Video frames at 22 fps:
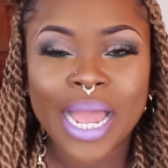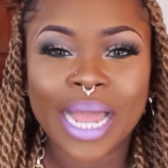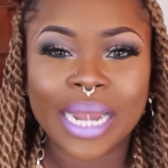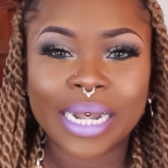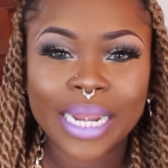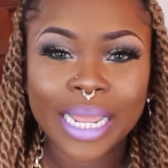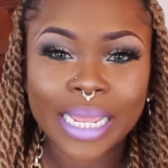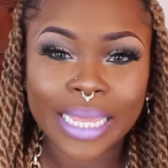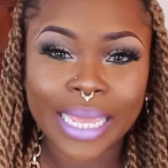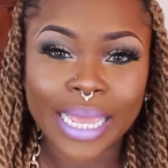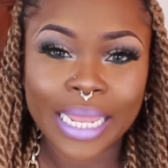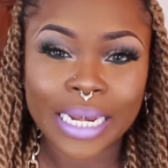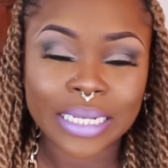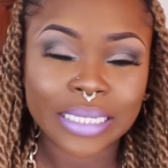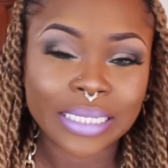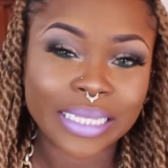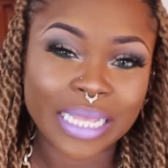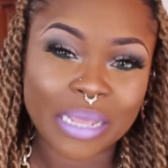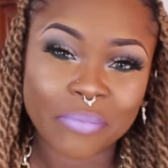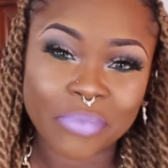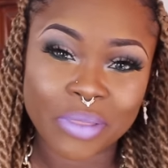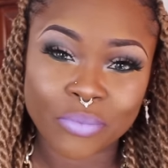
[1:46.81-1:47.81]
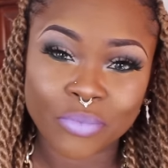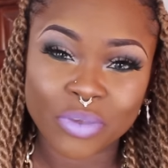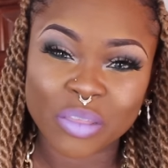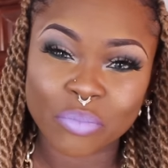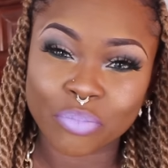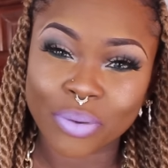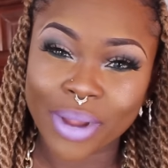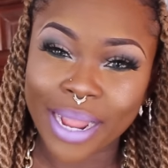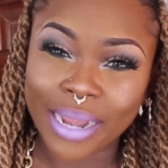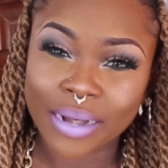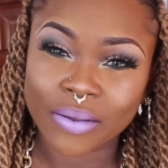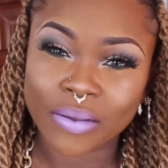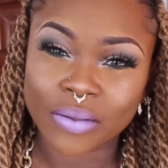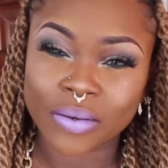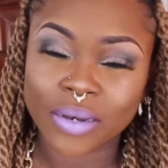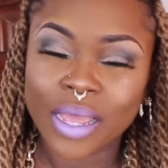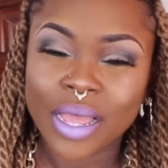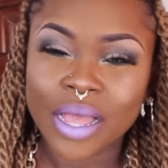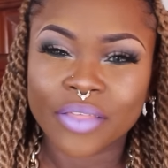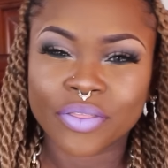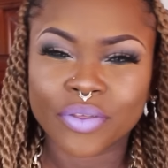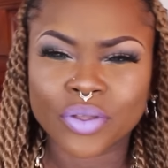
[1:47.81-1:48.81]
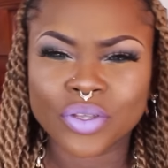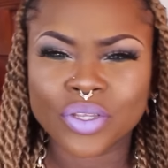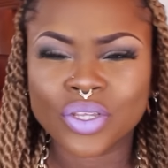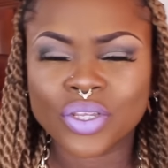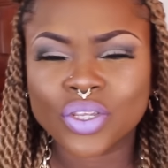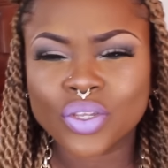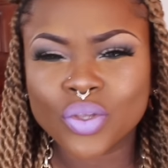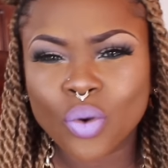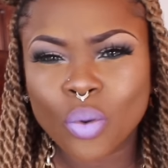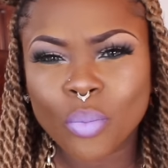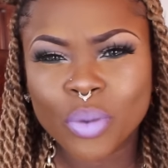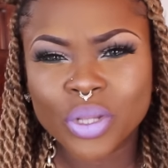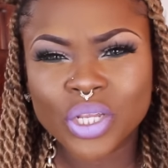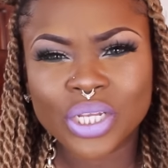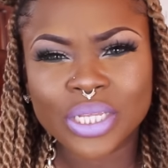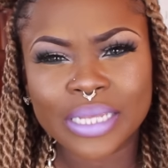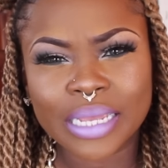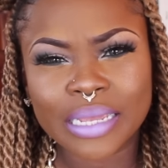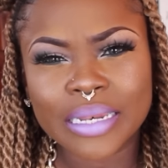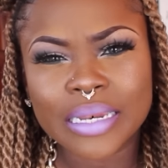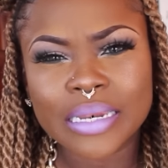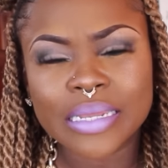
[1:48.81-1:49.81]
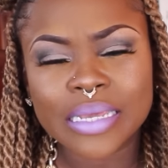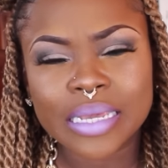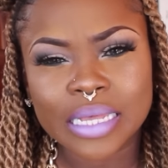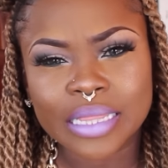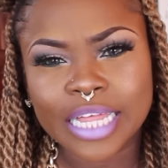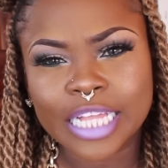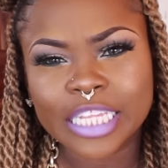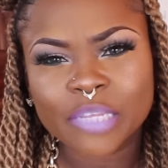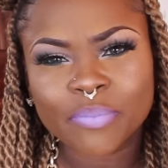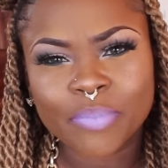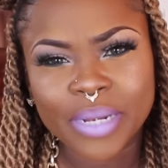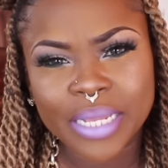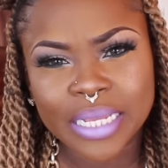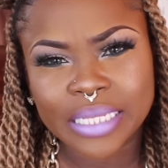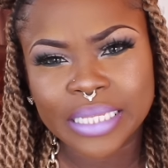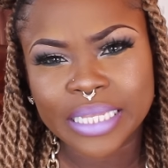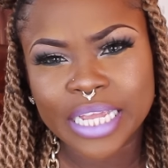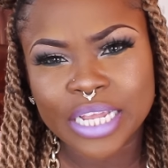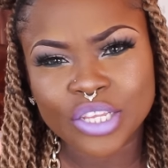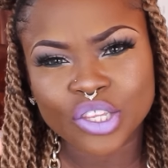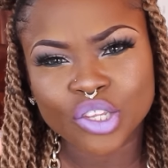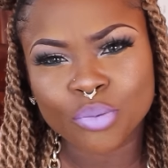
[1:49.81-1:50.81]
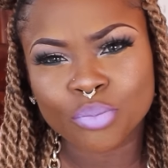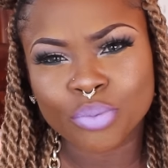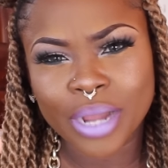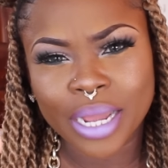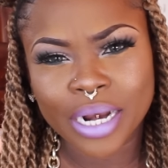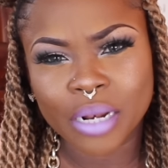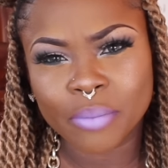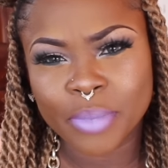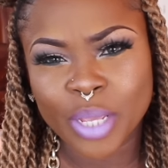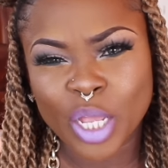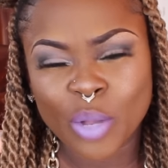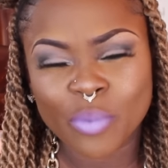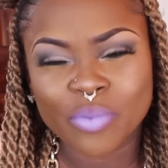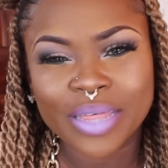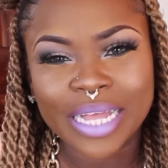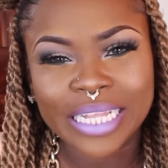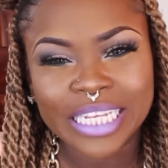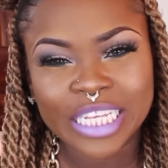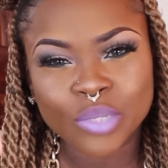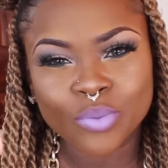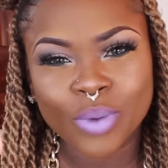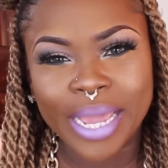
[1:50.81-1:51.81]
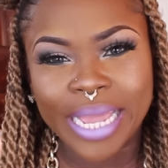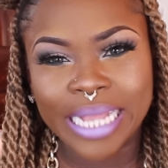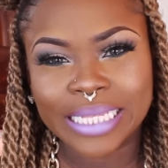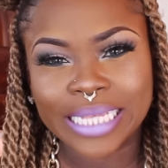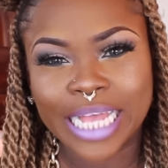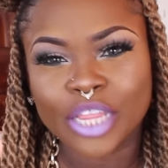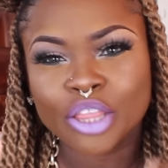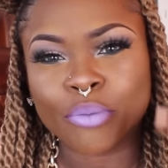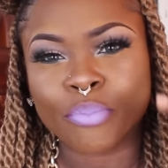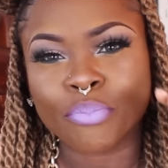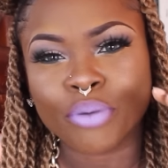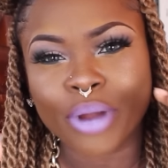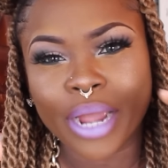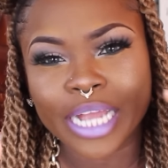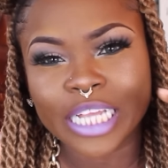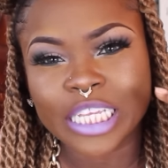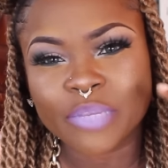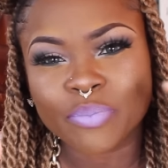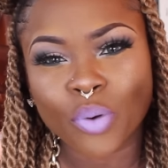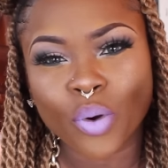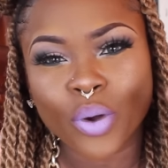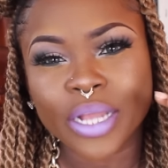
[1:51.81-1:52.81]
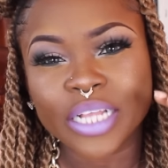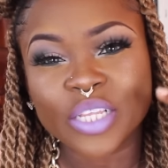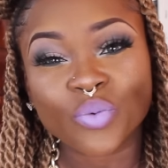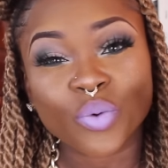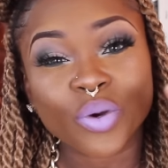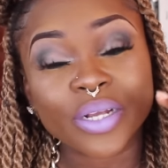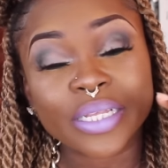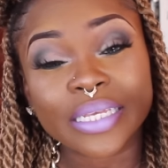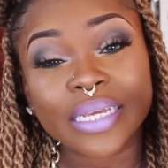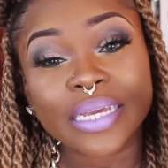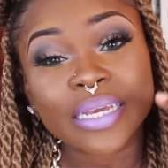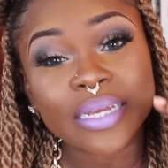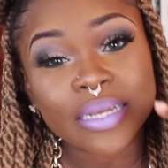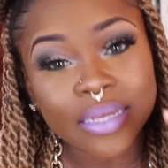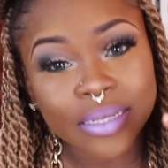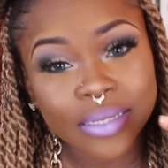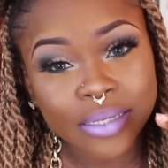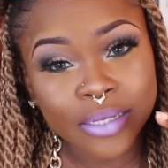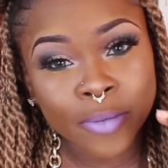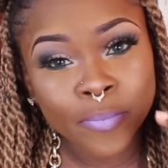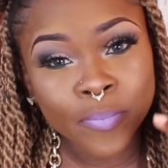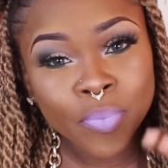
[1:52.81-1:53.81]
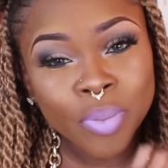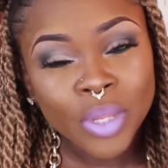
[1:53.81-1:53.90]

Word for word: and again same thing with bridal there's so much technique that's placed into bridal makeup that is why it's at the price point where it is